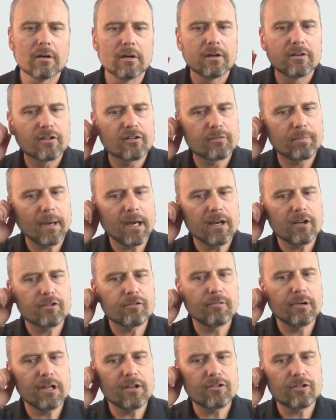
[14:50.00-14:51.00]
Despite its
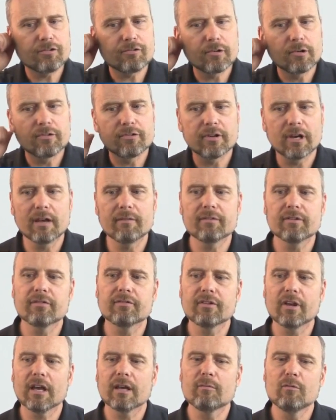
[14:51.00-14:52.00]
religious roots, the Lovers of
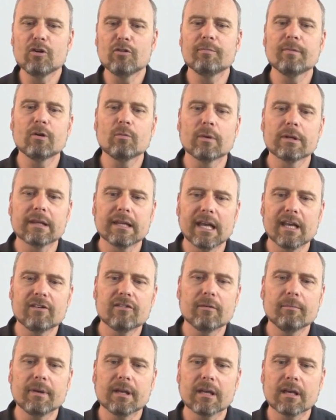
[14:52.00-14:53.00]
Zion movement would
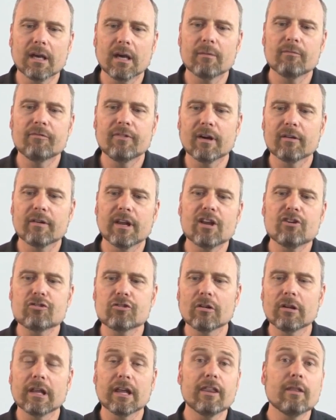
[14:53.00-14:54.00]
later become
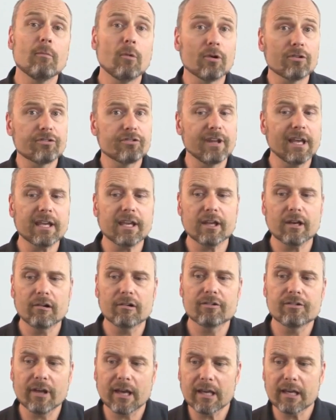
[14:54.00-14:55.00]
foundational in the more secular
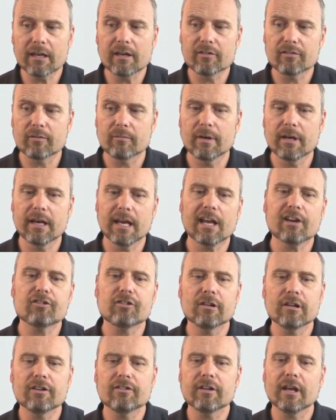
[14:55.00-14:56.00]
Zionism, a
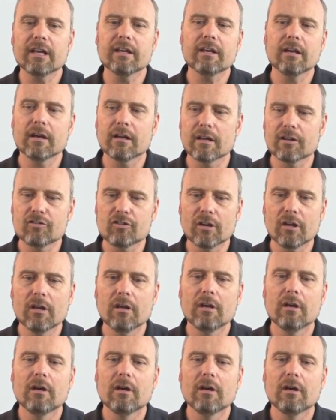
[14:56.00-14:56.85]
nationalist ideology